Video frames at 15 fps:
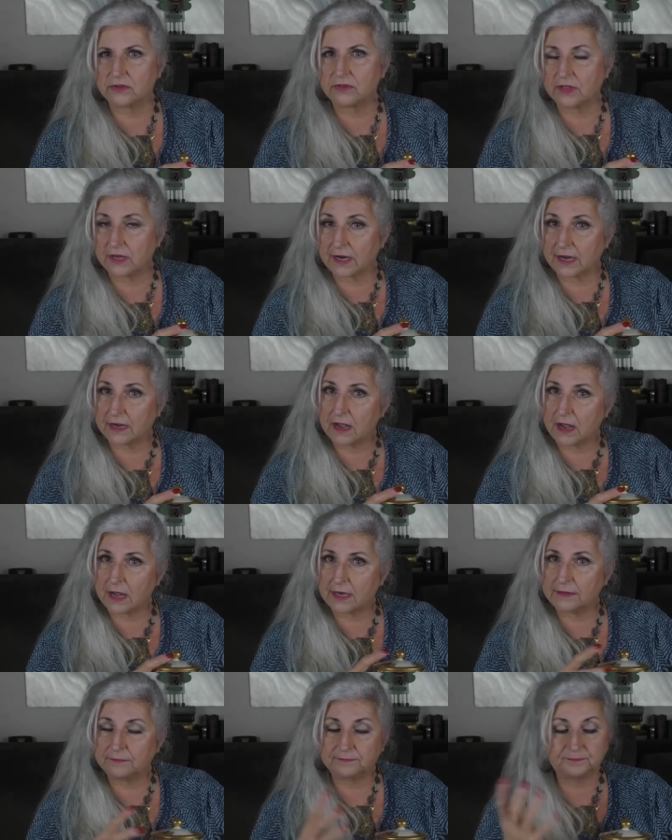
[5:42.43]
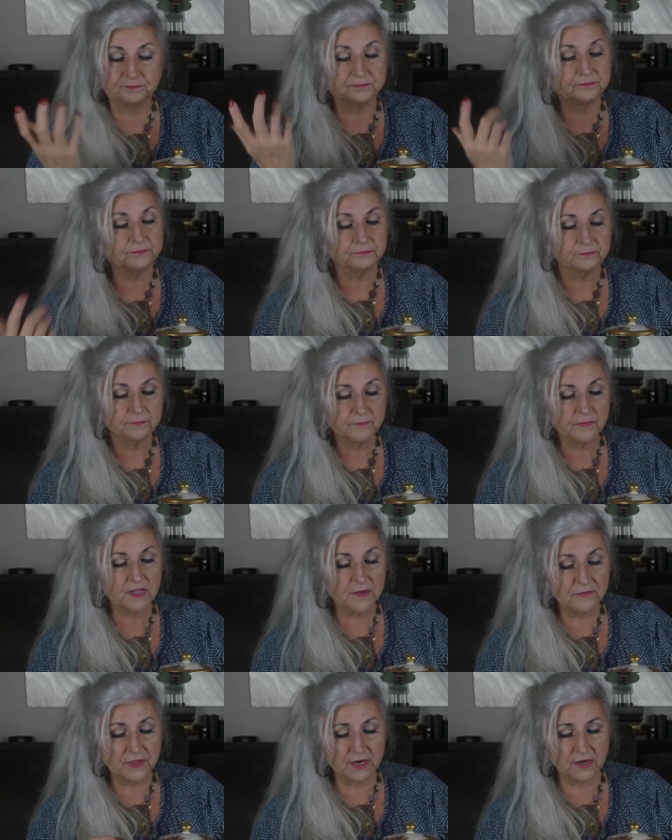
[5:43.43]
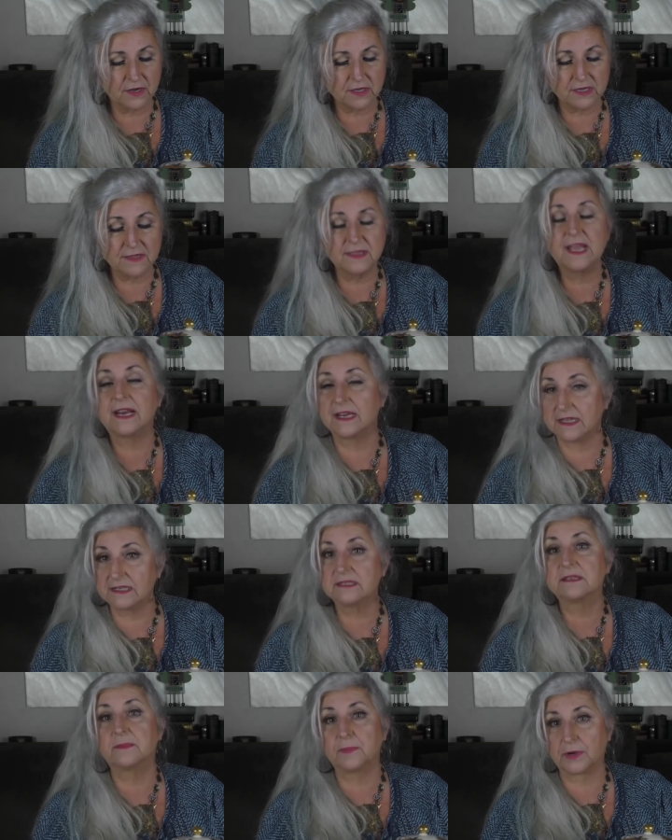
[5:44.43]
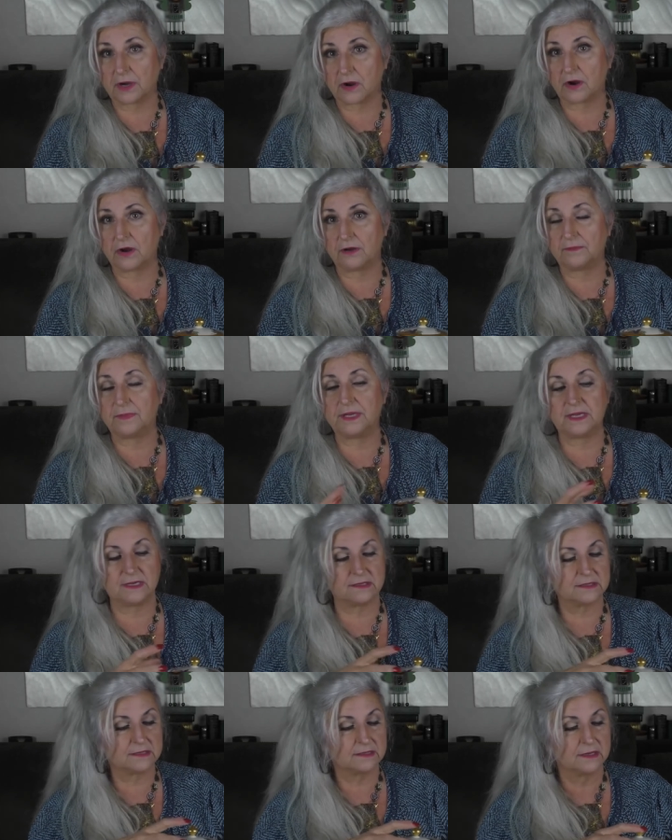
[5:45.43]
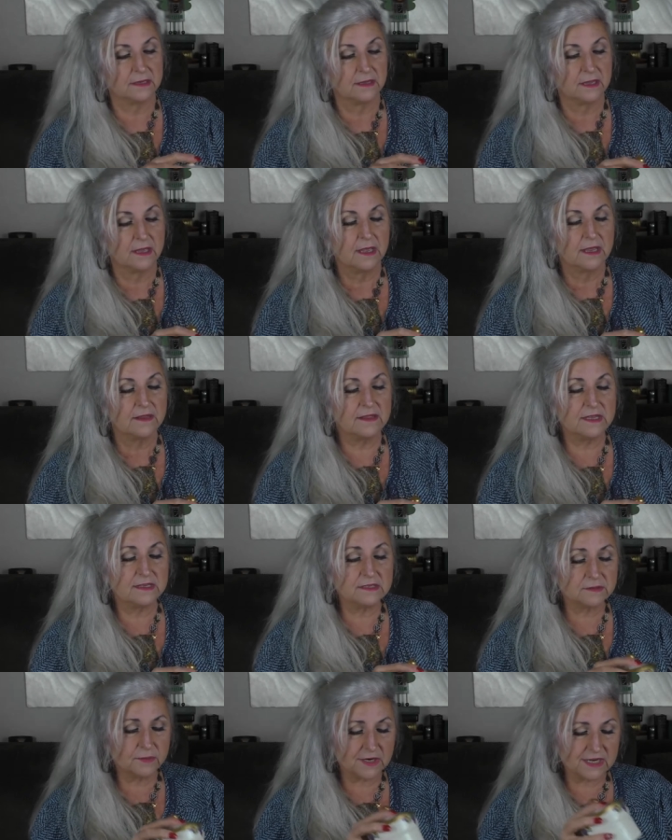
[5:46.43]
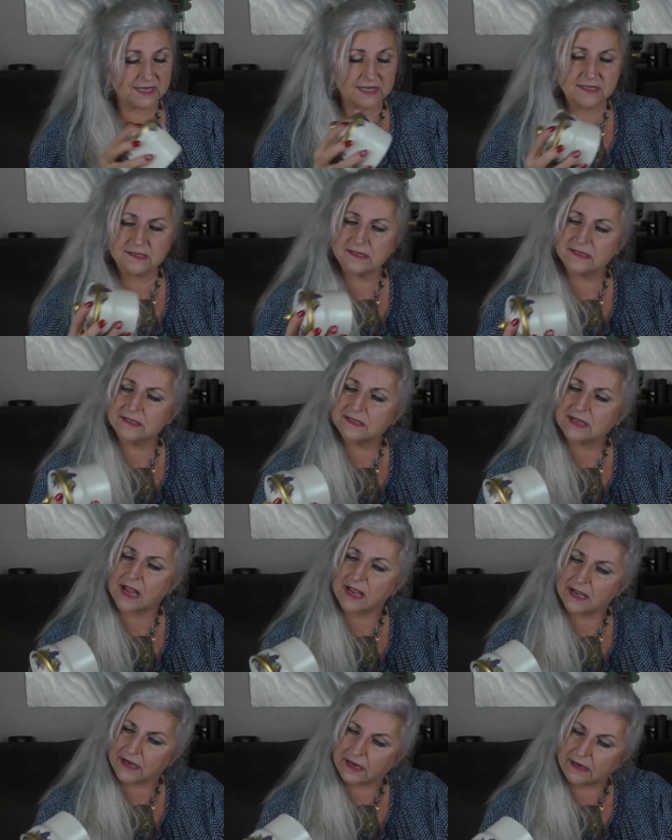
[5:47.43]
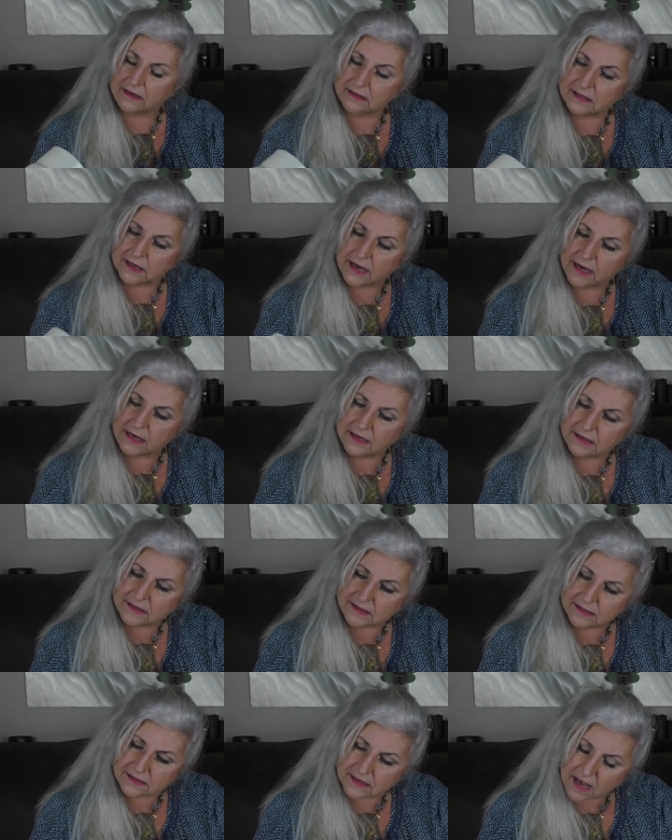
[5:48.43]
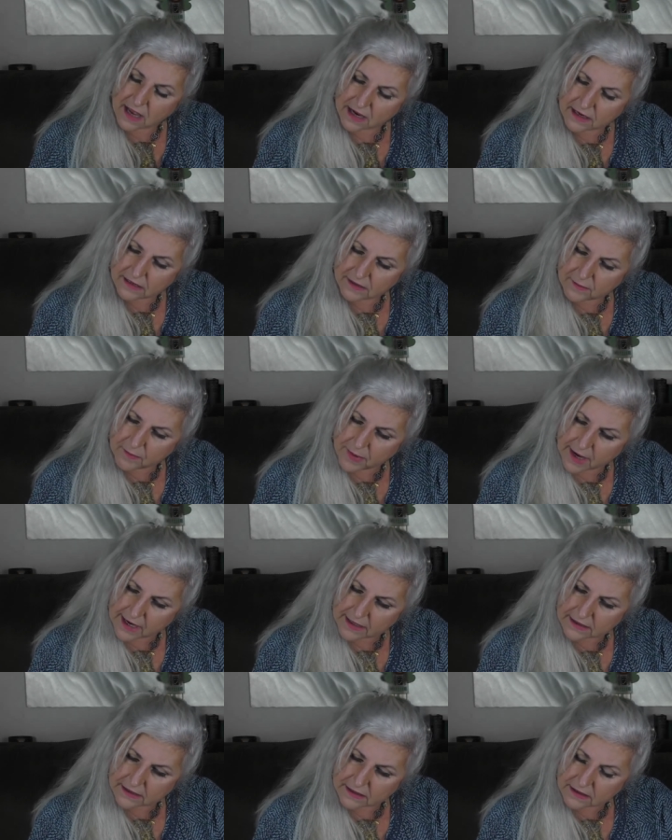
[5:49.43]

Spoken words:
that I got that is a Picard piece. This one is signed, and it's signed by